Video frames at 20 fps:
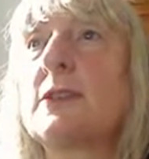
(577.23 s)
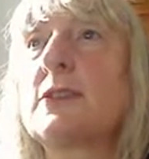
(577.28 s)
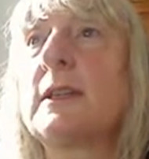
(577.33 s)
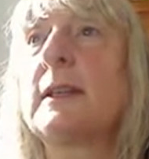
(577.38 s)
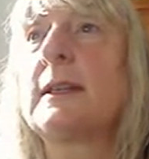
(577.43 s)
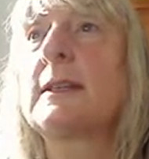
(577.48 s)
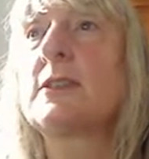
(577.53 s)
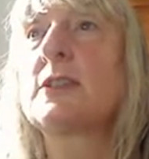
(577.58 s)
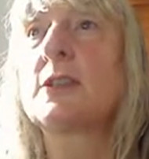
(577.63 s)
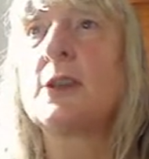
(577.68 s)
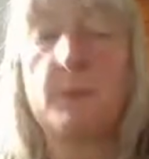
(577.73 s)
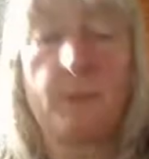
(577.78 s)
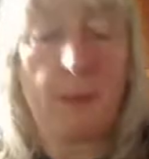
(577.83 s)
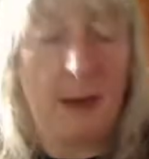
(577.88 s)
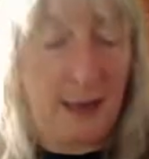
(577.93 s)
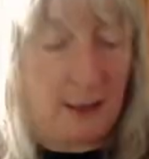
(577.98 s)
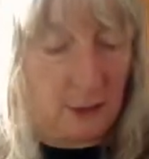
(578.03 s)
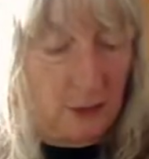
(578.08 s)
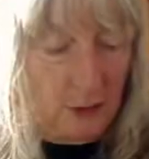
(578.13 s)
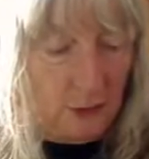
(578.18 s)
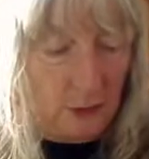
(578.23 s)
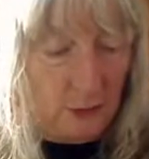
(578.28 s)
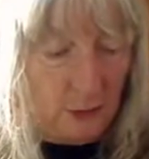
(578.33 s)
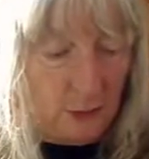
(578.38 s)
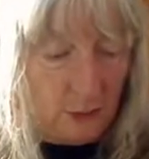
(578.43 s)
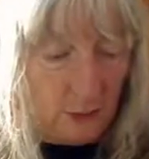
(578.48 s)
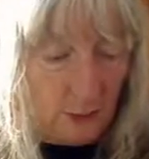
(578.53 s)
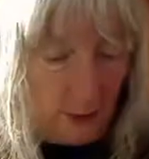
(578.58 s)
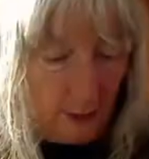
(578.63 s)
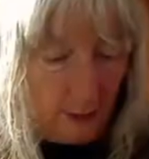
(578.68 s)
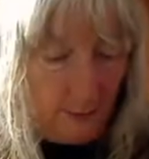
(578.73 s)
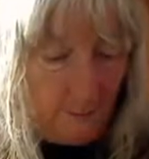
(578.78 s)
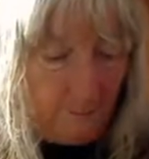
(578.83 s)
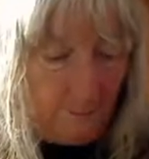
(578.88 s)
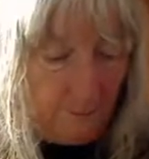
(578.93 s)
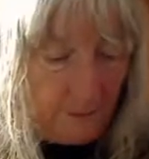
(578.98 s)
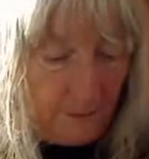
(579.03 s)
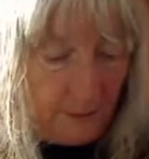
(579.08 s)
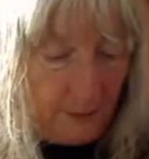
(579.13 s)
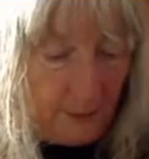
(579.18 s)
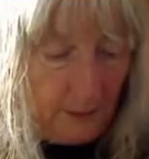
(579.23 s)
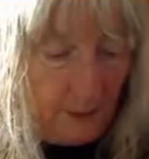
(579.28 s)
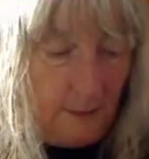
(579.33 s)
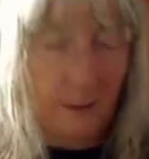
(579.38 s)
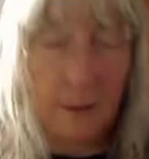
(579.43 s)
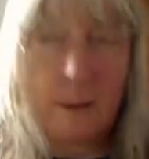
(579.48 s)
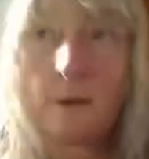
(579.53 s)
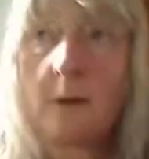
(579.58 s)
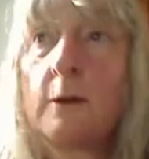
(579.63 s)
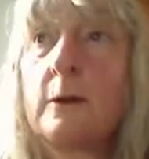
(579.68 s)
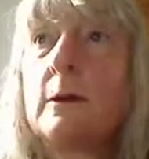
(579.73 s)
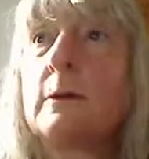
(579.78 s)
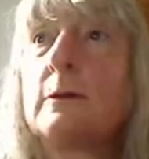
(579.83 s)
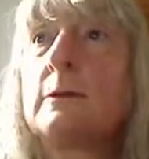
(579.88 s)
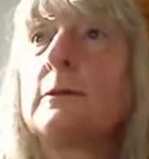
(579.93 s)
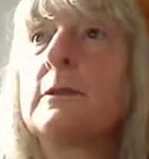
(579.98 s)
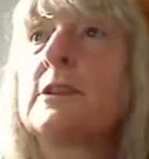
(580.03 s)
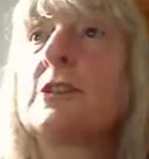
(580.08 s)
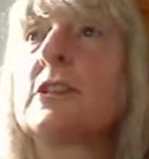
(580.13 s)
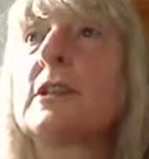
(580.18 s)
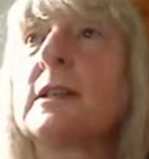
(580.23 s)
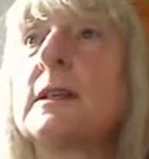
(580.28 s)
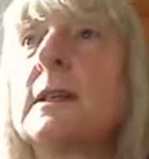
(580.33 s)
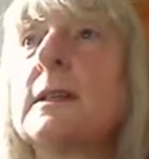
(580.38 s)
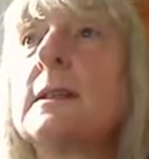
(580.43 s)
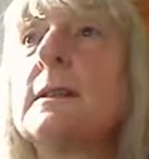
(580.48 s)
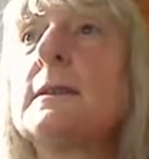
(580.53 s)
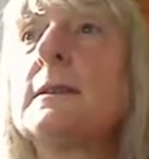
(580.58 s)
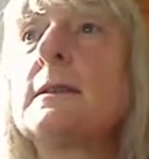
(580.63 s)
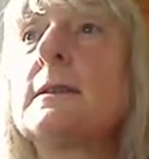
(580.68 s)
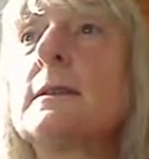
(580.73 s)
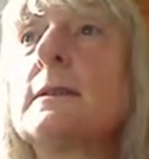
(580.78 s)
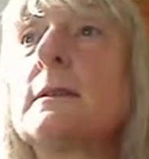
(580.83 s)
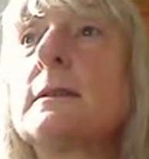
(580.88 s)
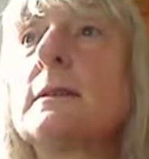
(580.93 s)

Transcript: So let's go back to Richard.